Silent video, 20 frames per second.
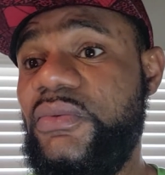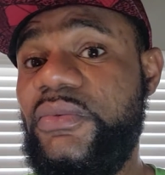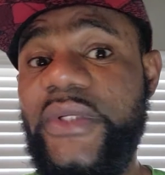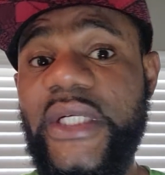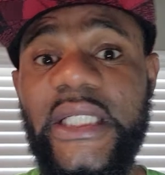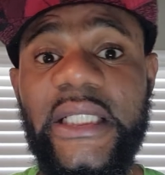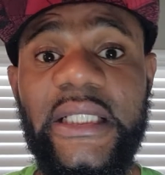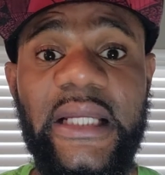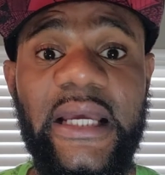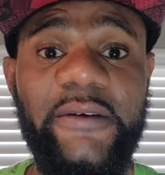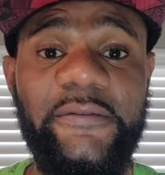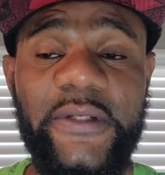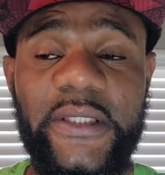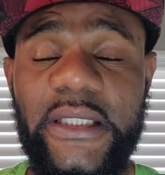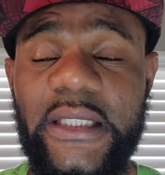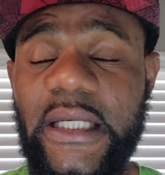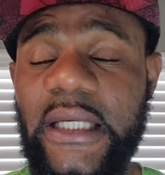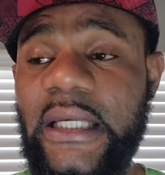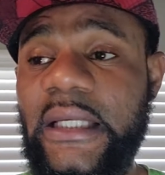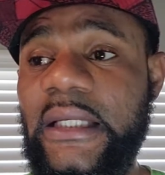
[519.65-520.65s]
reading
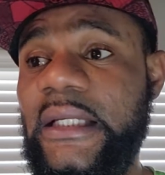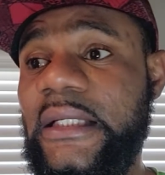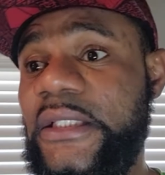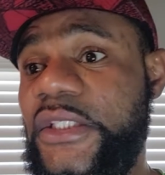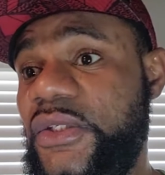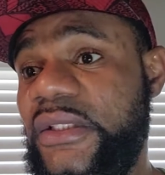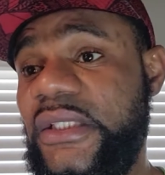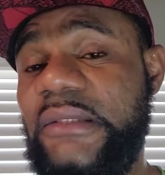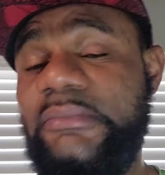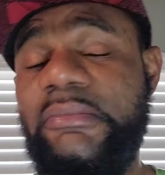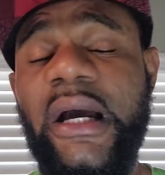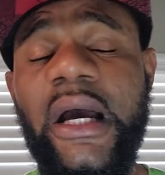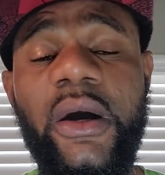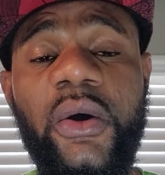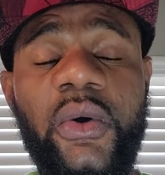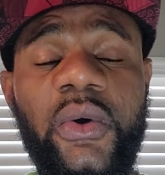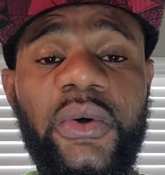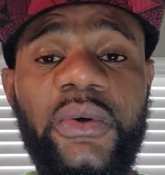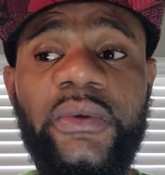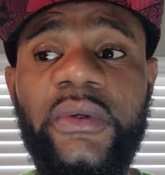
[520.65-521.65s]
everything and jotting my
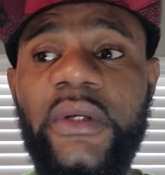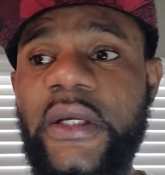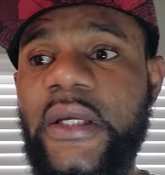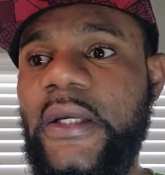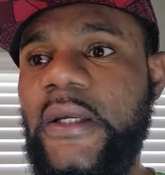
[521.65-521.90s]
own.